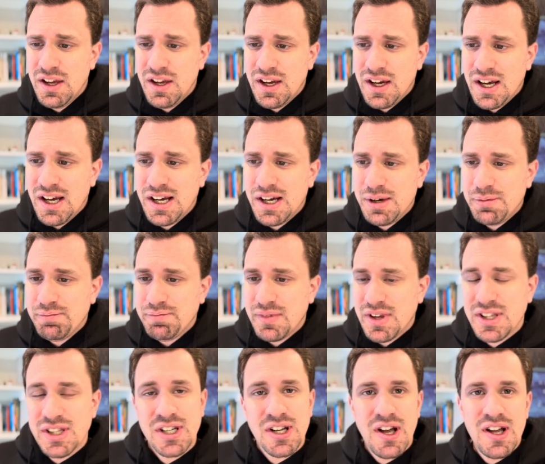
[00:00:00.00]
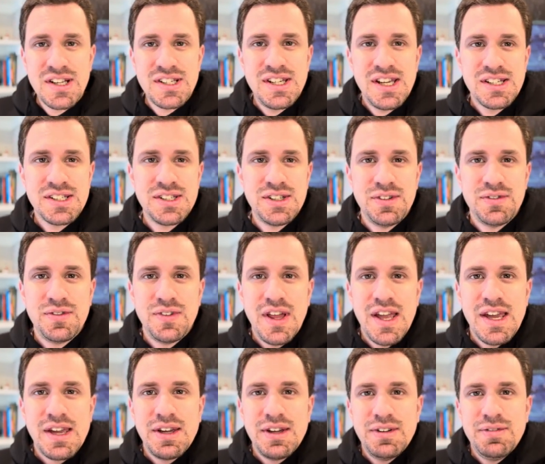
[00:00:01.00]
um, in the context of
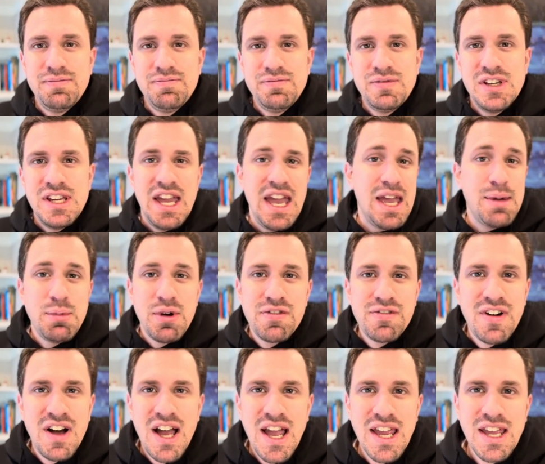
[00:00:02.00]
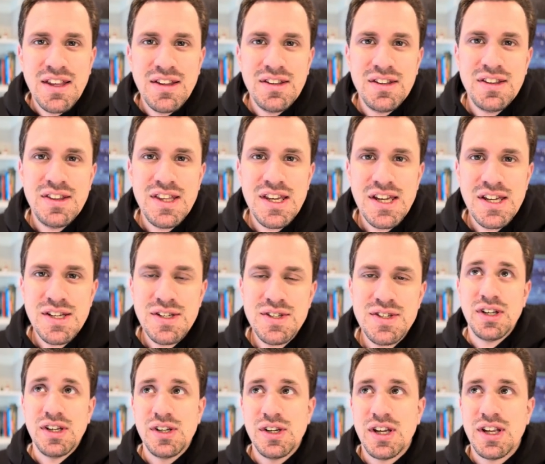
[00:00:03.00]
like gamifying
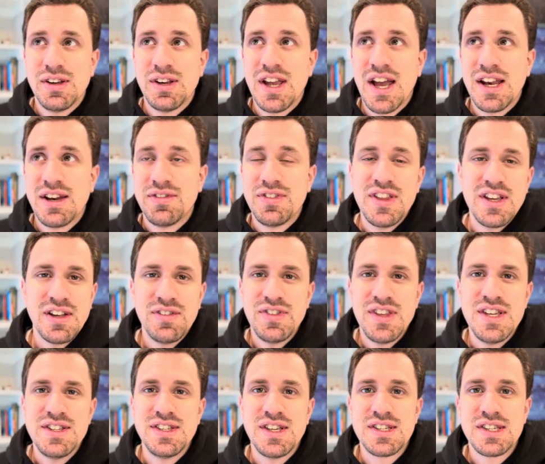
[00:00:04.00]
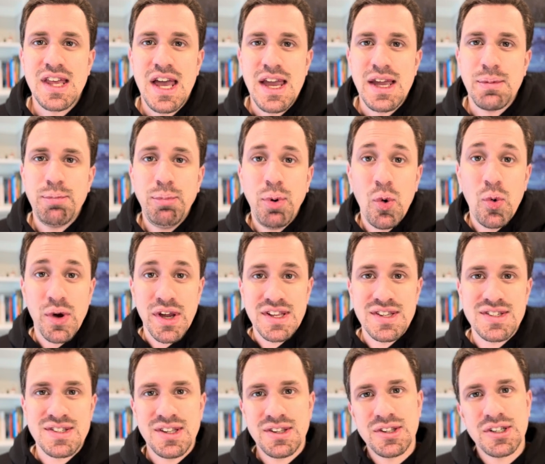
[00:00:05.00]
things, you could kind of think of these as like
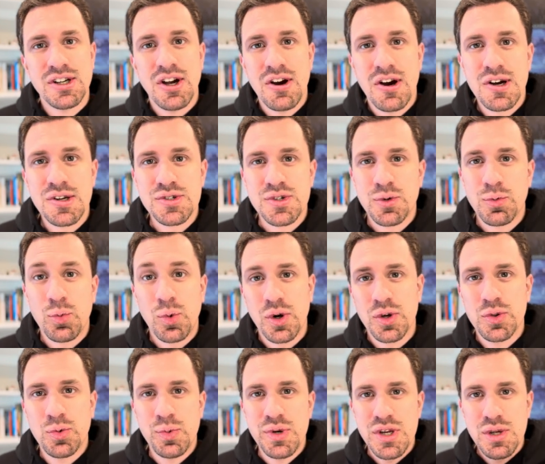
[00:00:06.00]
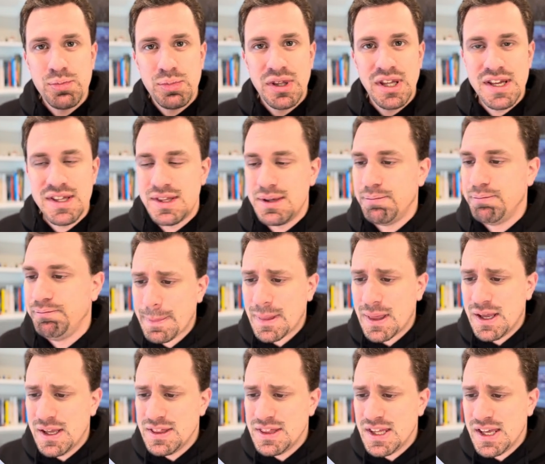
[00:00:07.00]
points that the cards are worth when you play them.
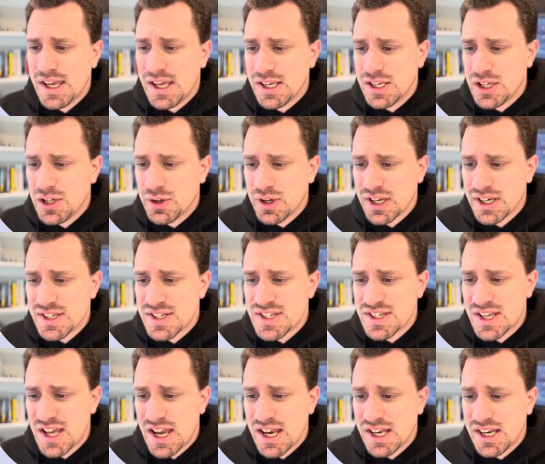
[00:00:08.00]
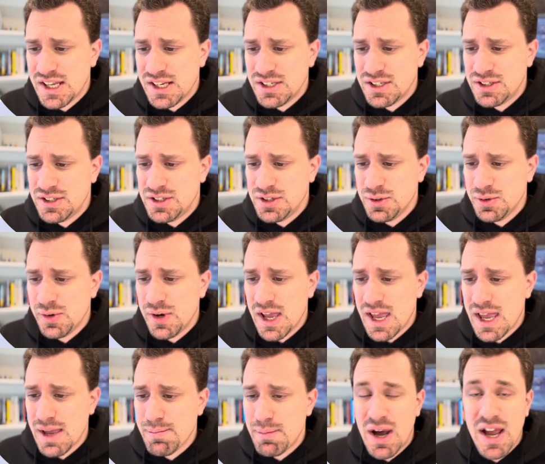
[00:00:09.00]
And then you can assign it to
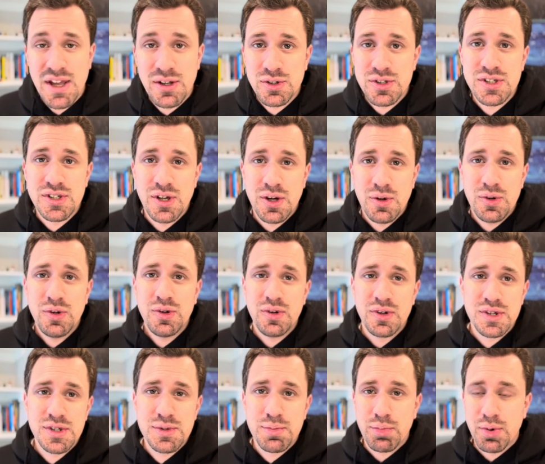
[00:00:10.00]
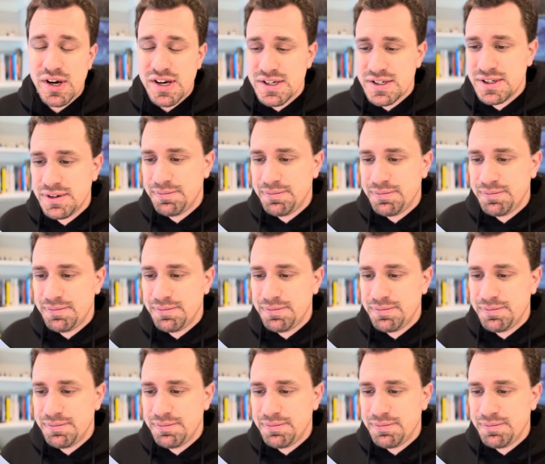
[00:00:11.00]
a milestone or a sprint.